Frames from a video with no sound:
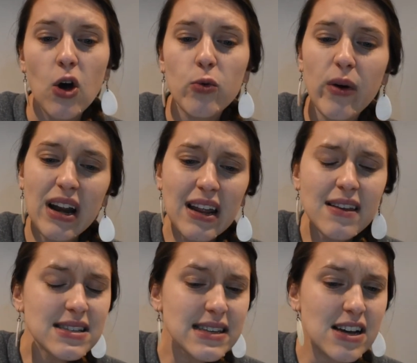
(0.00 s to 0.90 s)
Reading
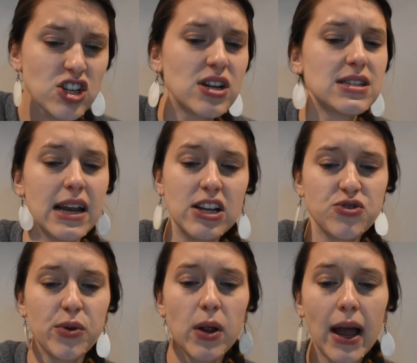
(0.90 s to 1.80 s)
this section as an
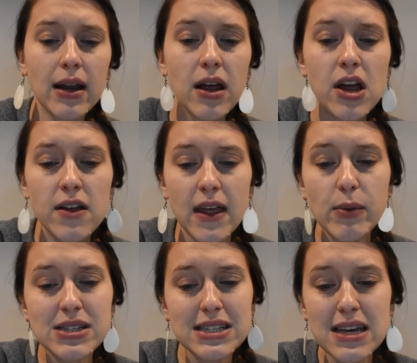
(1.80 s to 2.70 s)
Israelite, they
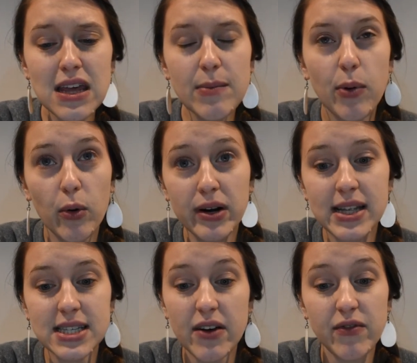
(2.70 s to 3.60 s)
would see the
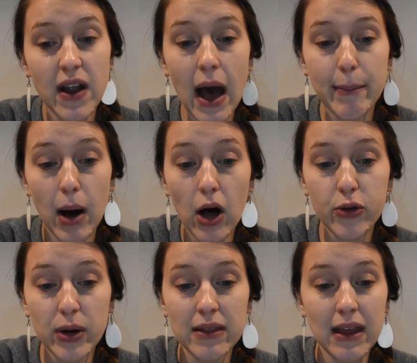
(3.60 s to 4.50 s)
importance of not
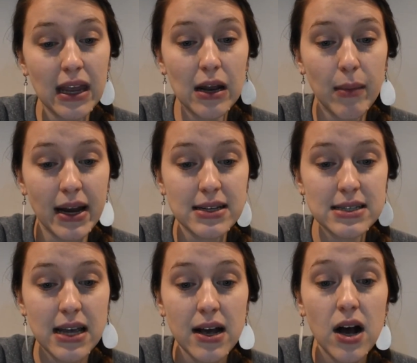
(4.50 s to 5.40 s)
bothering the
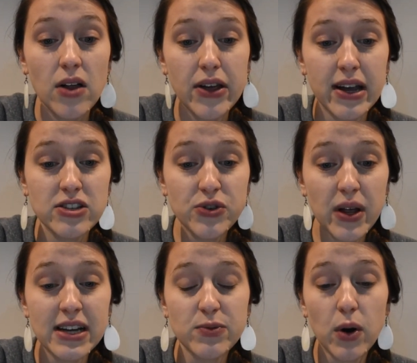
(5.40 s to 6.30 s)
Edomites. The
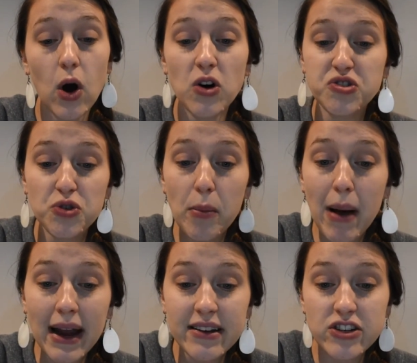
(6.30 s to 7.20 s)
Israelites were also
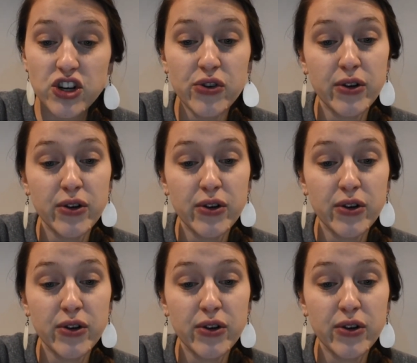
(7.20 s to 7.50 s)
reminded to show